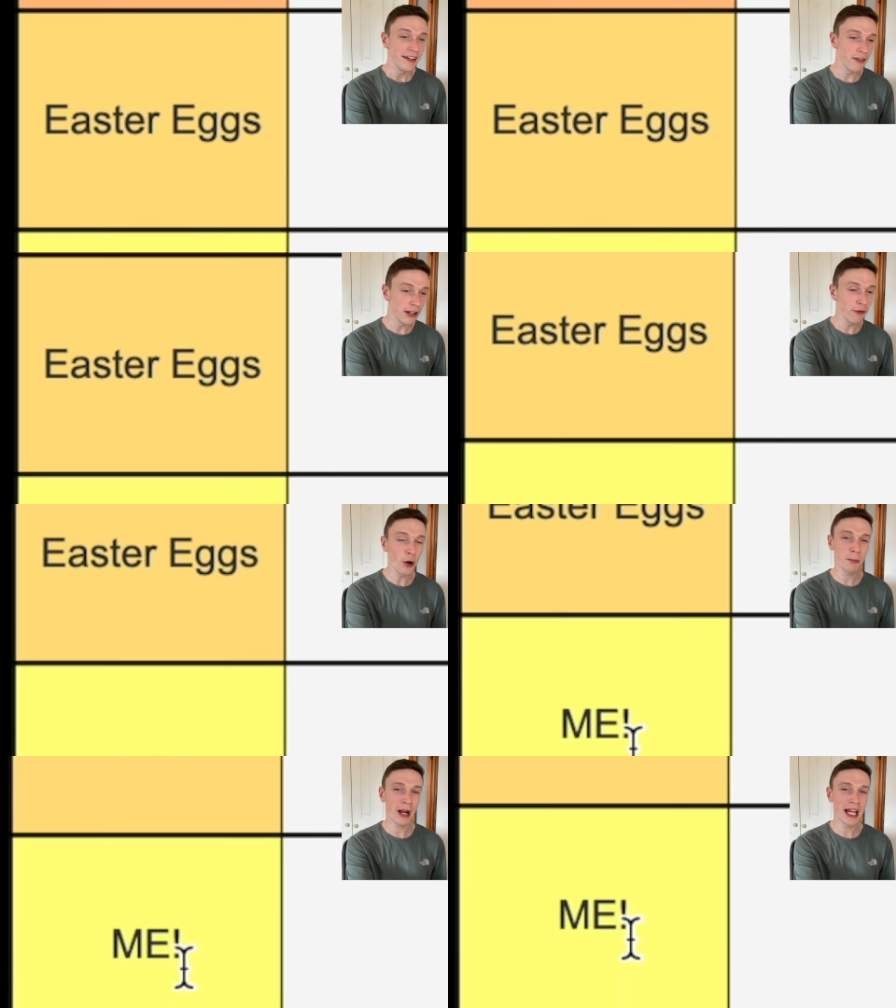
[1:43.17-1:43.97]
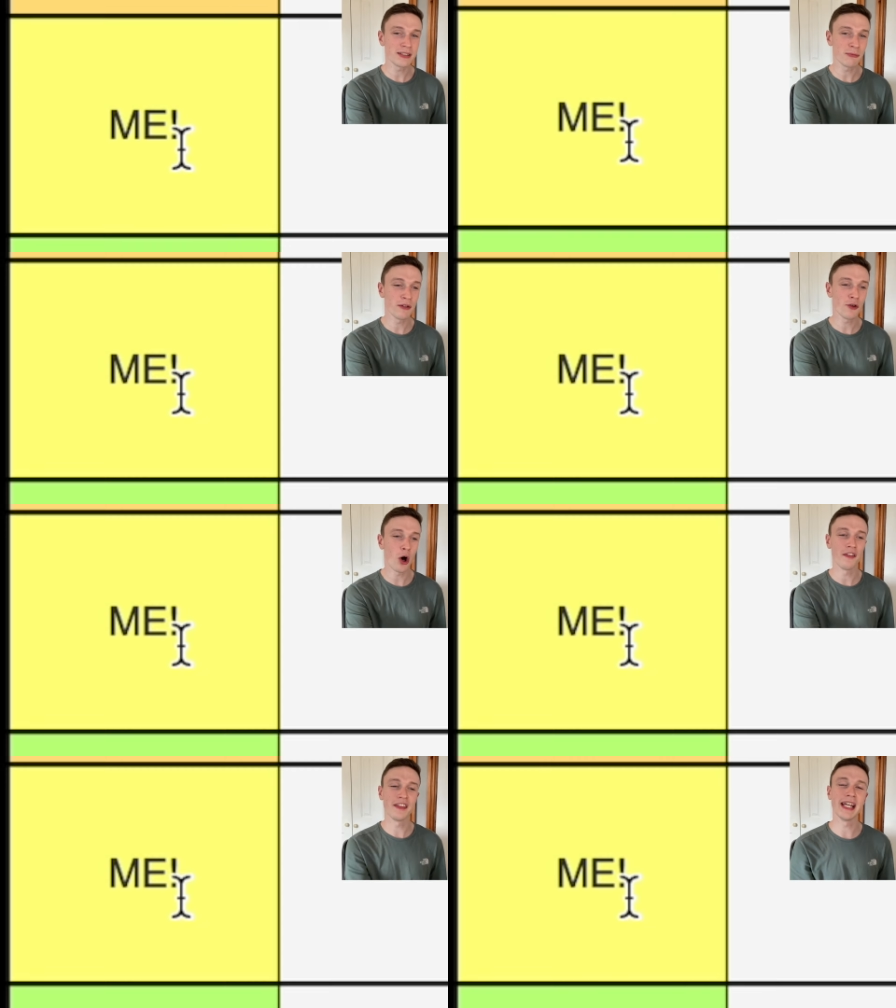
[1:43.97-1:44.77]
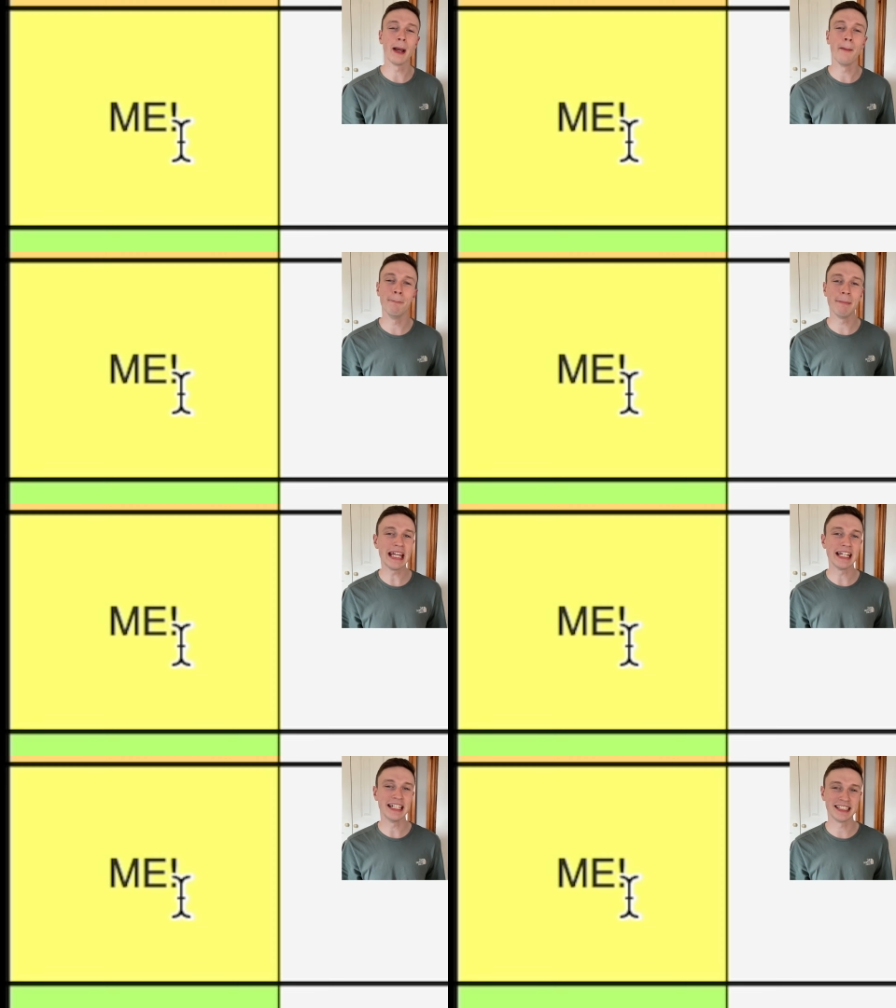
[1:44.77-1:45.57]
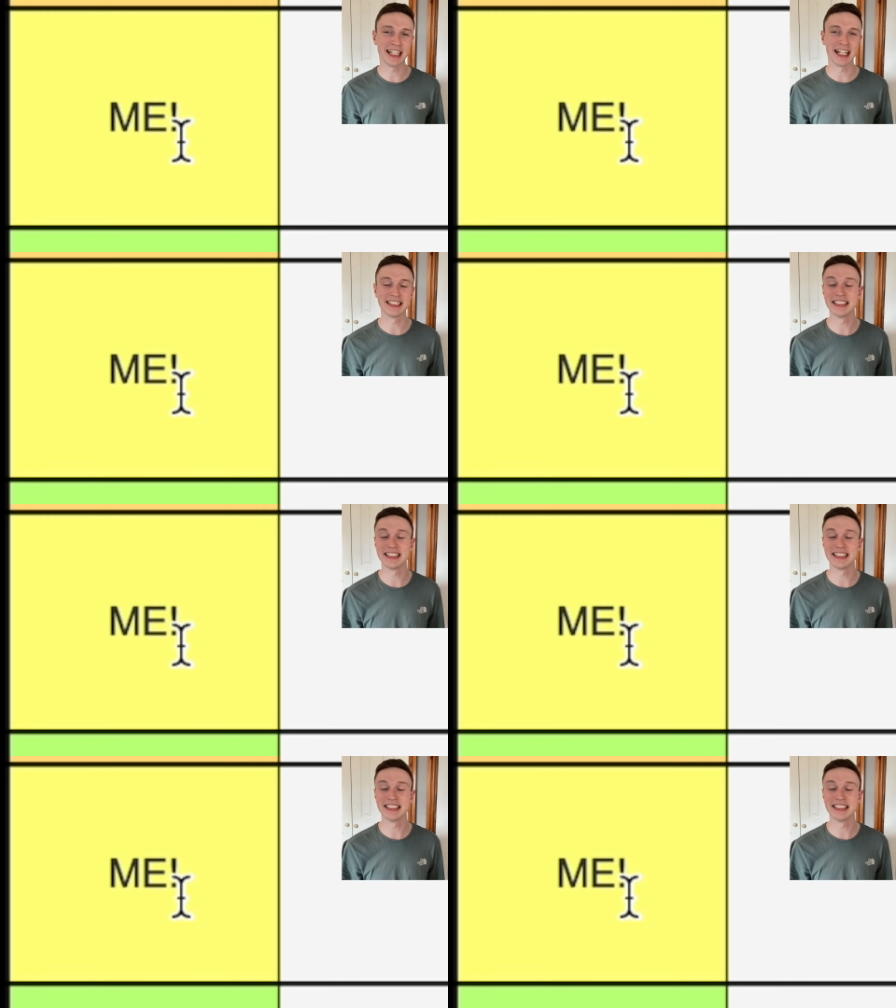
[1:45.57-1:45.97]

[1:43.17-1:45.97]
In fourth place, we've got the Me tier list.